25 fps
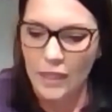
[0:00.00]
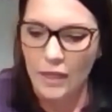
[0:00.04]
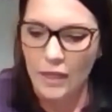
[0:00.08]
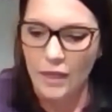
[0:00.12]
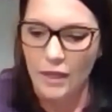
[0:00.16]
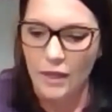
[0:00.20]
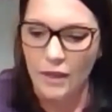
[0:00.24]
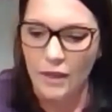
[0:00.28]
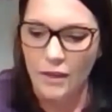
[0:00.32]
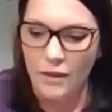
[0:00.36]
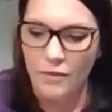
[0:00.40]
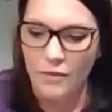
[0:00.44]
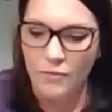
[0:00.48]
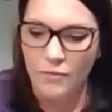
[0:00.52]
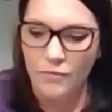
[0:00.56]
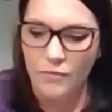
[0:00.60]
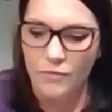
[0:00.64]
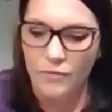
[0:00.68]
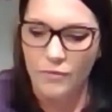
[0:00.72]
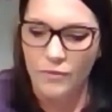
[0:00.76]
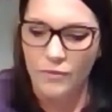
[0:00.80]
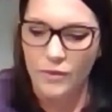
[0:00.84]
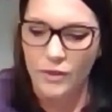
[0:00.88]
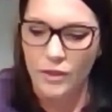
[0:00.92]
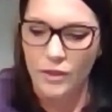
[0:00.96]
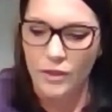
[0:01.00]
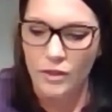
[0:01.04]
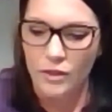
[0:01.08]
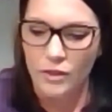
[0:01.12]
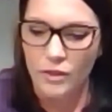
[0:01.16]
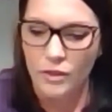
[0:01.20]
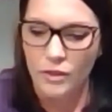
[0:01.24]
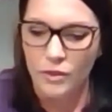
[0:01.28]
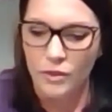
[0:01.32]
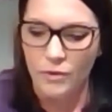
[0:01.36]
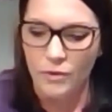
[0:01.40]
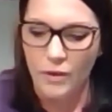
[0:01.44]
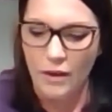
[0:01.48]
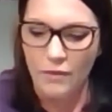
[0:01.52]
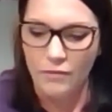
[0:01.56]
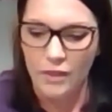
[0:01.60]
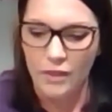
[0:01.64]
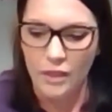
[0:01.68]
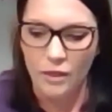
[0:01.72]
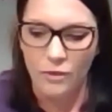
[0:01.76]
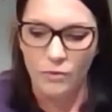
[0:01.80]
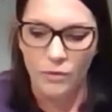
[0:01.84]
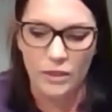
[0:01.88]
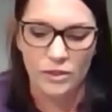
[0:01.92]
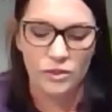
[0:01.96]
If you have
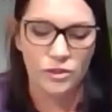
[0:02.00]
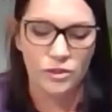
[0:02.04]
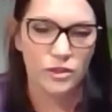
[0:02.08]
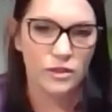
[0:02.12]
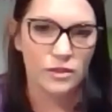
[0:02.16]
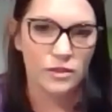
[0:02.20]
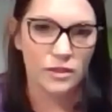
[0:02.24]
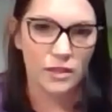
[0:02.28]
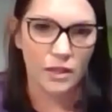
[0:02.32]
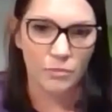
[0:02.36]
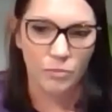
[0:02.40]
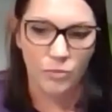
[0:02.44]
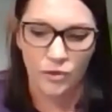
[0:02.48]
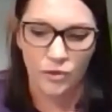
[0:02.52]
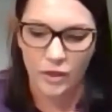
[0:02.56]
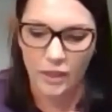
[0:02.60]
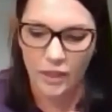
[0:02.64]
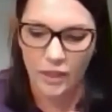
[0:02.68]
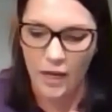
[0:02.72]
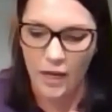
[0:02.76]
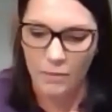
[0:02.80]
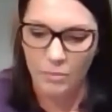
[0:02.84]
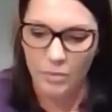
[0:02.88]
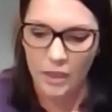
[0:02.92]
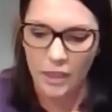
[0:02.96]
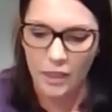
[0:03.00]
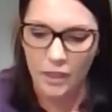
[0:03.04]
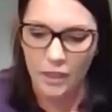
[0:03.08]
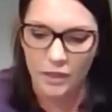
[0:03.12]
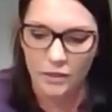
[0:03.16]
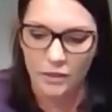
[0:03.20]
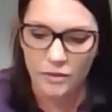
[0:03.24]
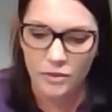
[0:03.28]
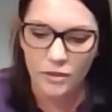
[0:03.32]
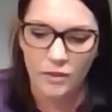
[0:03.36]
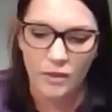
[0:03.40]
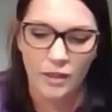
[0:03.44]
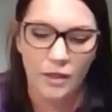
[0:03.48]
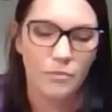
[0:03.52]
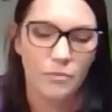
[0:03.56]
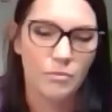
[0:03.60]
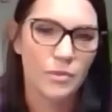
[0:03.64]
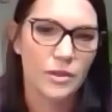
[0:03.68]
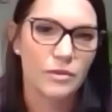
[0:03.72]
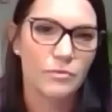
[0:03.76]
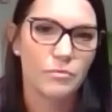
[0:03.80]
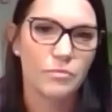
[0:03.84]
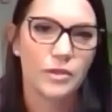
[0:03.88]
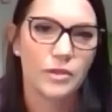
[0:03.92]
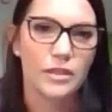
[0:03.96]
any questions, I'm more than happy to answer them,
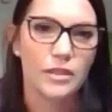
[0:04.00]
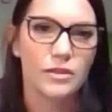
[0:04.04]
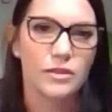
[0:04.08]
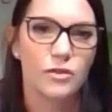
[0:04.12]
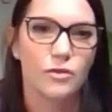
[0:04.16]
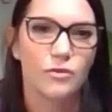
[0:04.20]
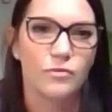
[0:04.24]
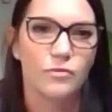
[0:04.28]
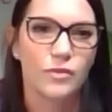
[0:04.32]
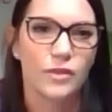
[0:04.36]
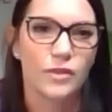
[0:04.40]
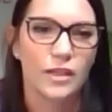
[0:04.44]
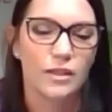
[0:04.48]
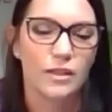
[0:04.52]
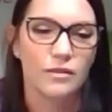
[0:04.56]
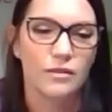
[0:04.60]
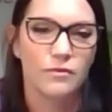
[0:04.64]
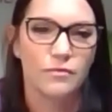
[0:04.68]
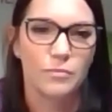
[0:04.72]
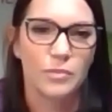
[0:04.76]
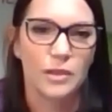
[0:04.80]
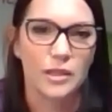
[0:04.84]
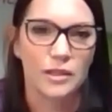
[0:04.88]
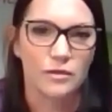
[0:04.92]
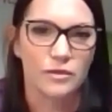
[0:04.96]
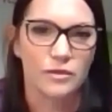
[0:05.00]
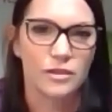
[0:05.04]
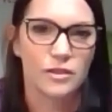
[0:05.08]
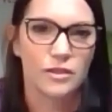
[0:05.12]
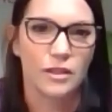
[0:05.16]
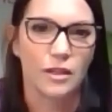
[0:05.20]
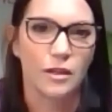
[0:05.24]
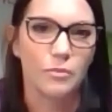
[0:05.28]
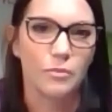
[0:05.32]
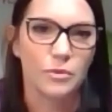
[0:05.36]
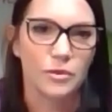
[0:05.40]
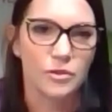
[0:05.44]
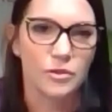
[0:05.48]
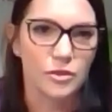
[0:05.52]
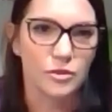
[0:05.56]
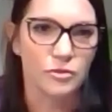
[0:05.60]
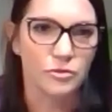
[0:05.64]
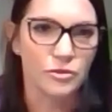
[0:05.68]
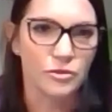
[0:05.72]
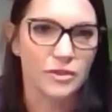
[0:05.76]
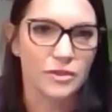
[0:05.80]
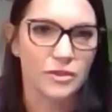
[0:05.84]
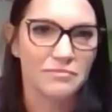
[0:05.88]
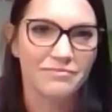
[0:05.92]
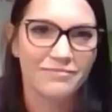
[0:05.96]
but please don't forget parents to help your
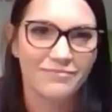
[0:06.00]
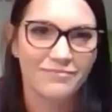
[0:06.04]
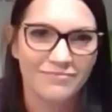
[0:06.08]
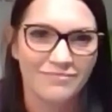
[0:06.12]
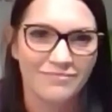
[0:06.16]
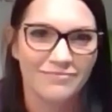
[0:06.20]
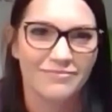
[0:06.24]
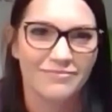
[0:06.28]
children.